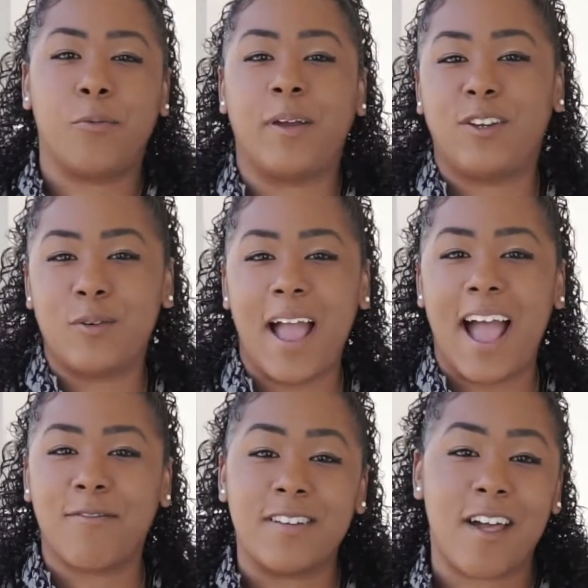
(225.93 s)
We do
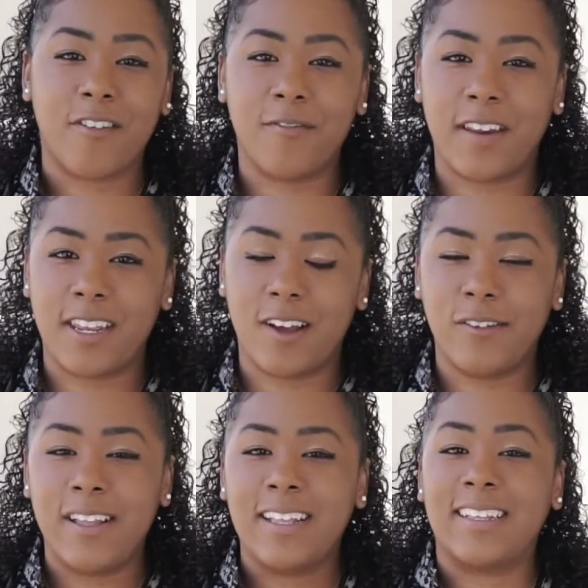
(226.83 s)
have another video,
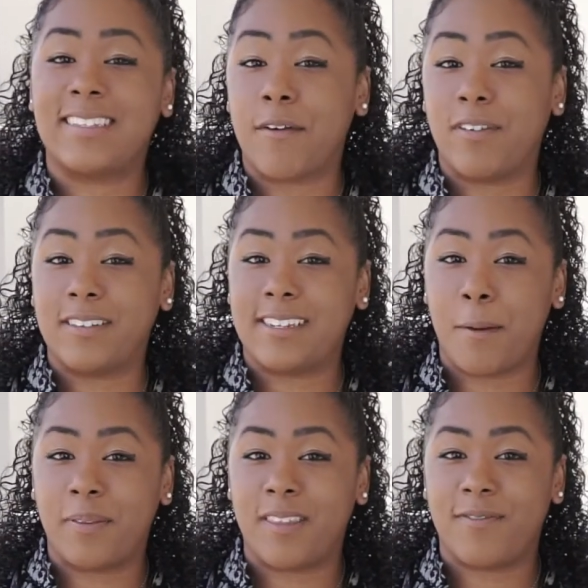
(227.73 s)
the 7th step
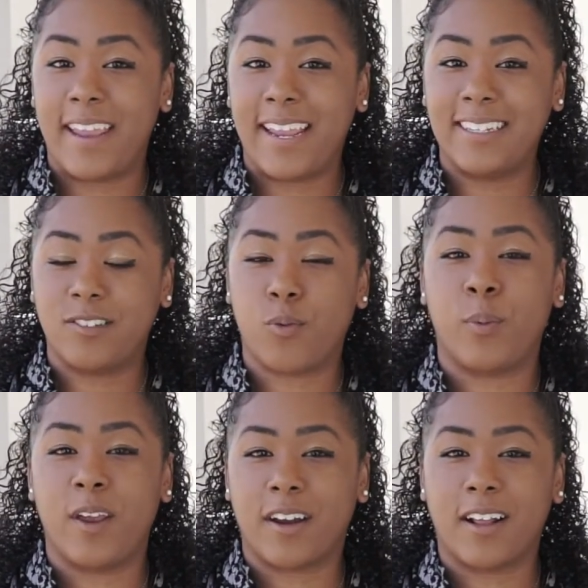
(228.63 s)
in the phase, where
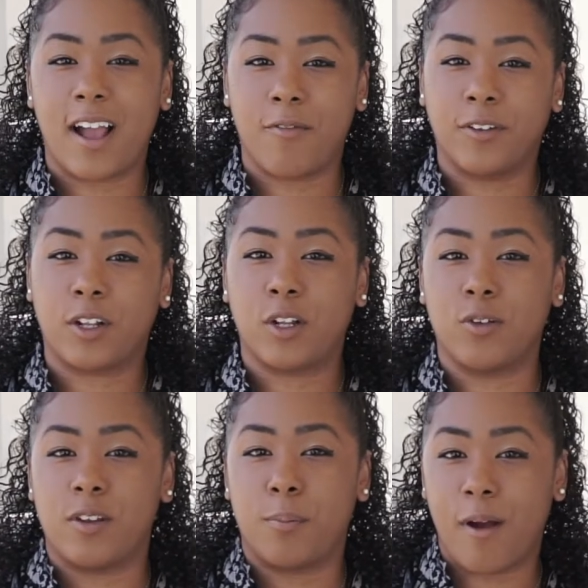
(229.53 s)
we are going to cover the
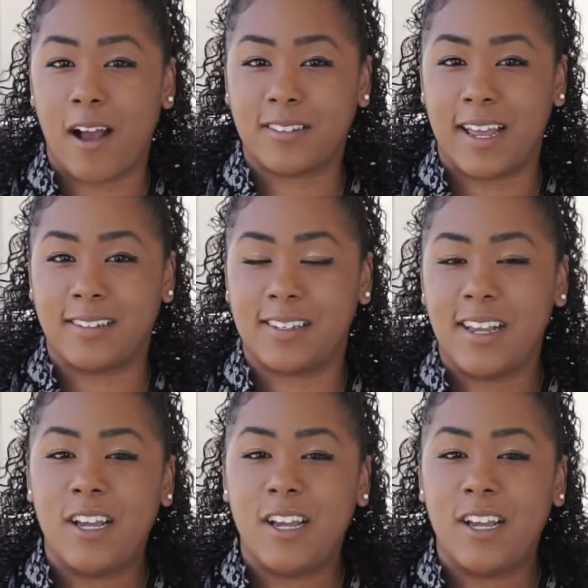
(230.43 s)
closing process.